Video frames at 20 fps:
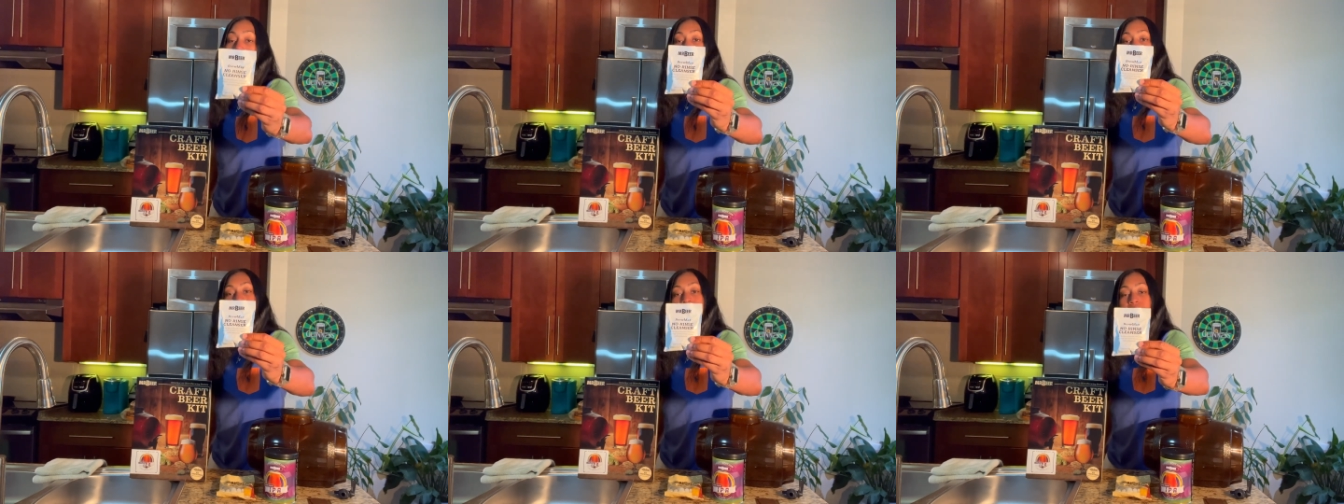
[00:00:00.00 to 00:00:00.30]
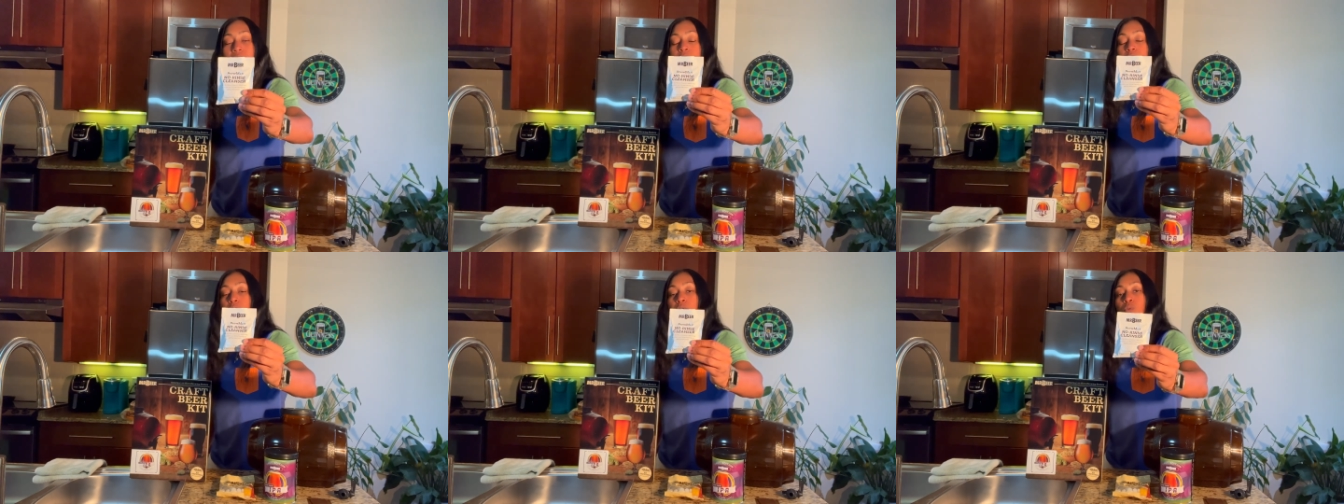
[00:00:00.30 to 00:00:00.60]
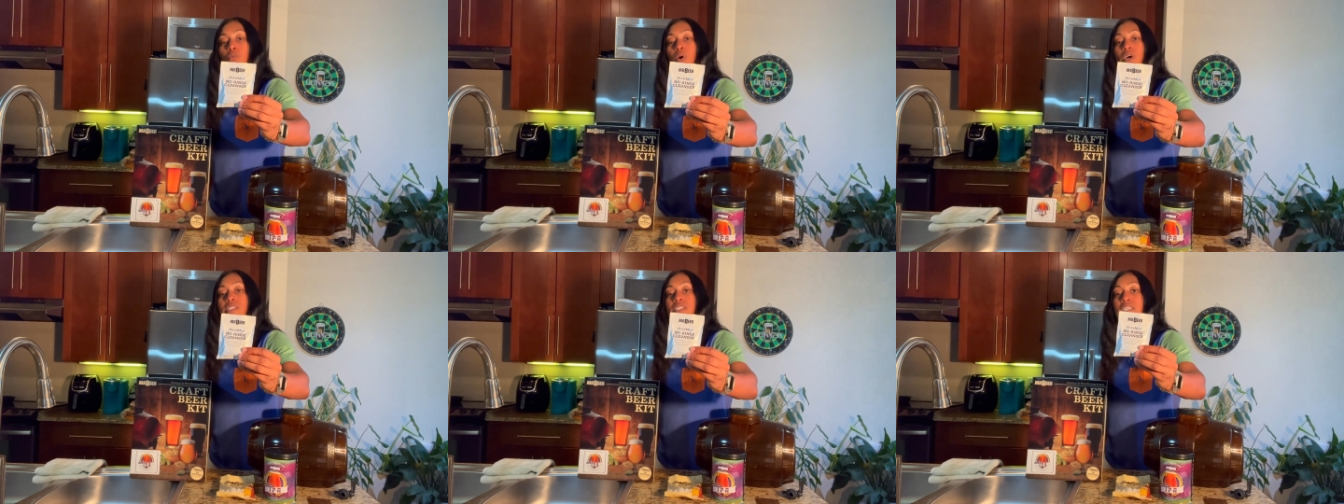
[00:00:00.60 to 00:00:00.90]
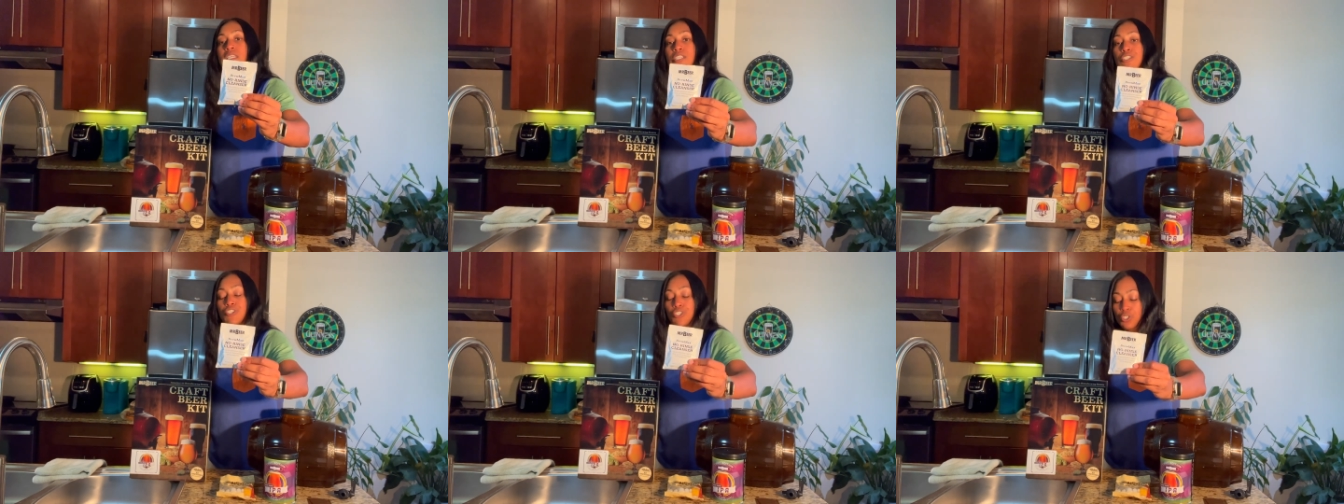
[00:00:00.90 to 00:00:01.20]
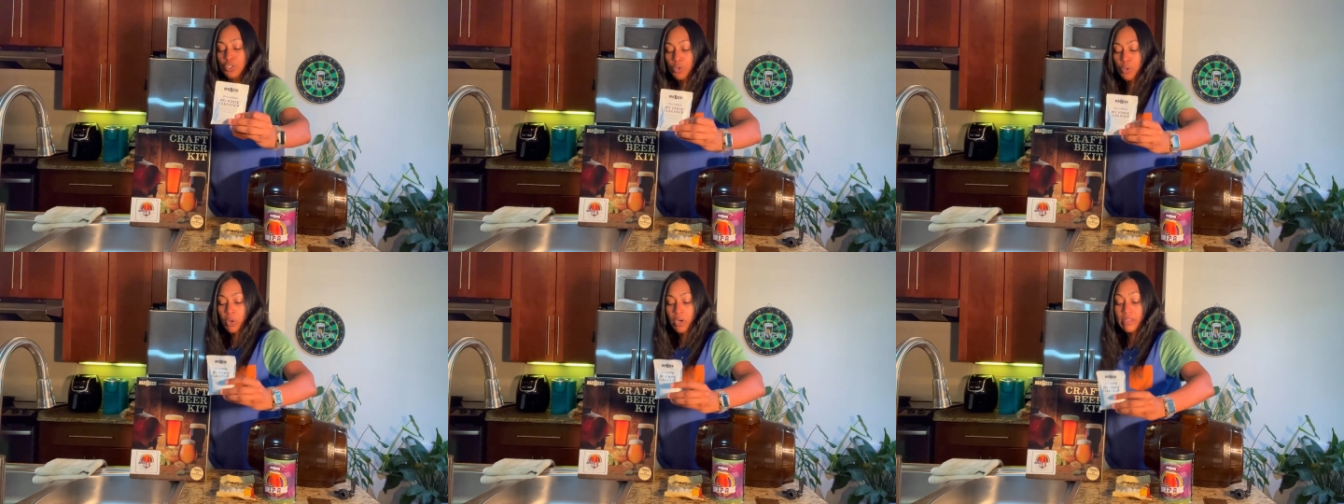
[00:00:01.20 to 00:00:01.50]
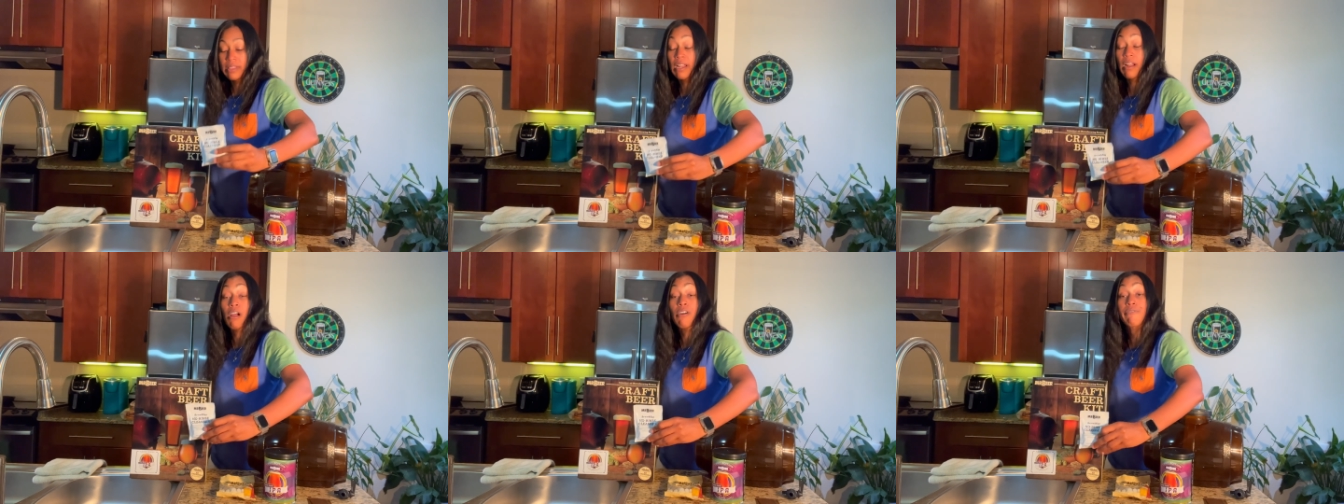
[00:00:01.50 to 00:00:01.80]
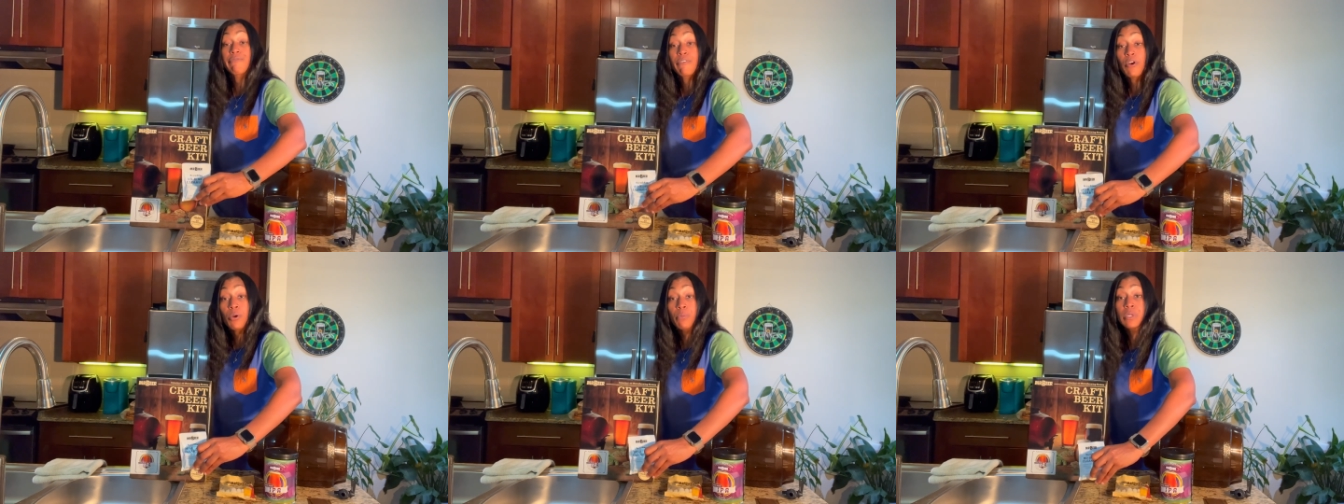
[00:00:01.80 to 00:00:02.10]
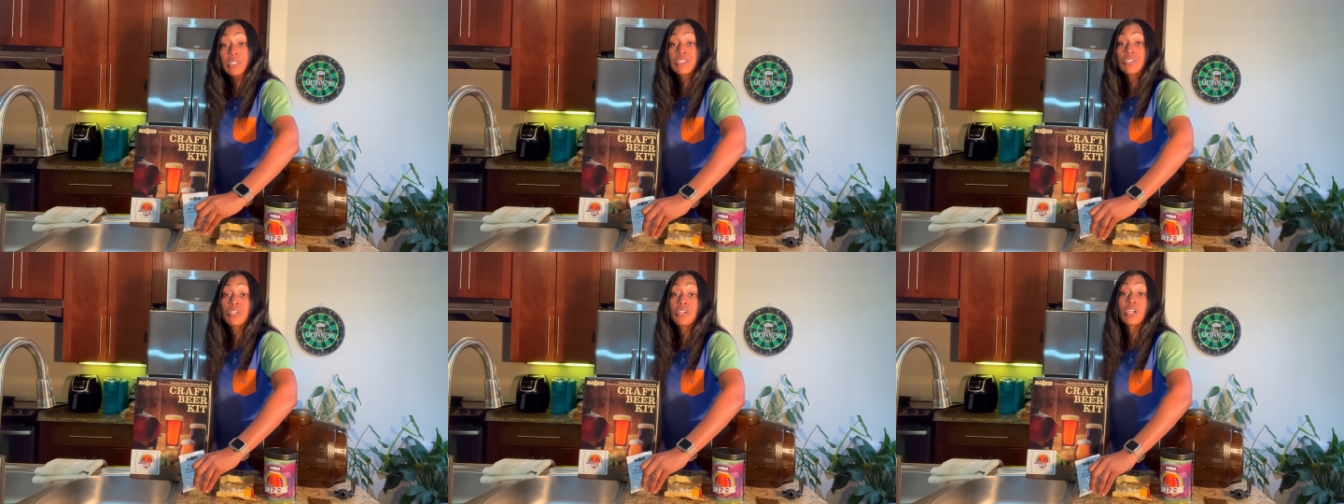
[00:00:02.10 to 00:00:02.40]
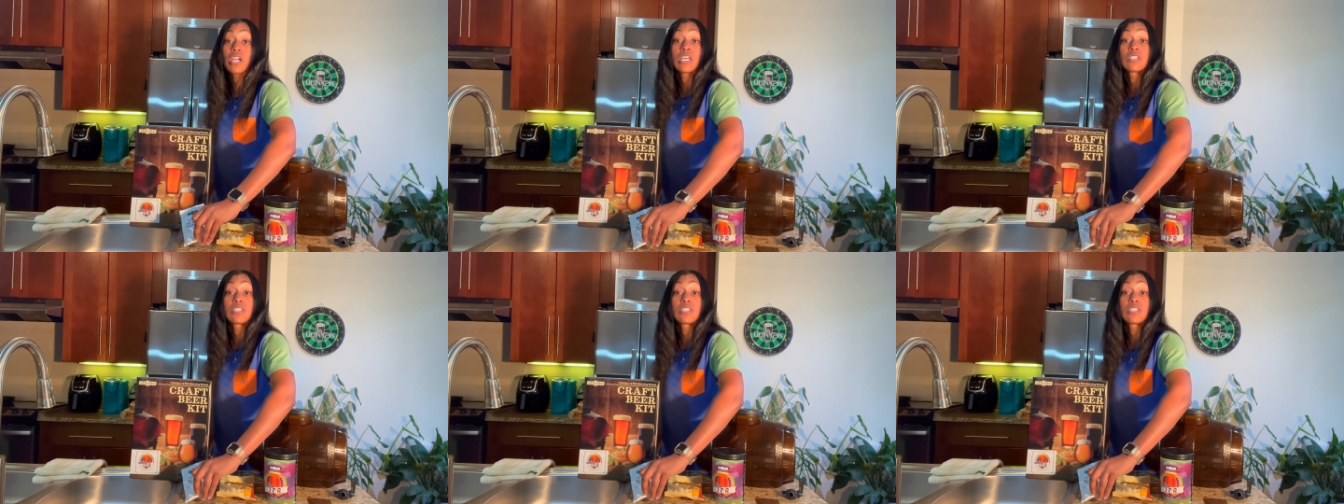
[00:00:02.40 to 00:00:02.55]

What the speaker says: because we want to ensure that our fermenter,